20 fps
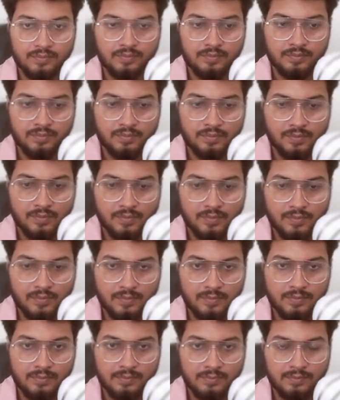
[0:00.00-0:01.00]

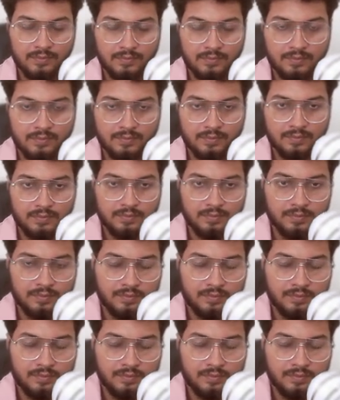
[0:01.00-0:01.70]
[no speech]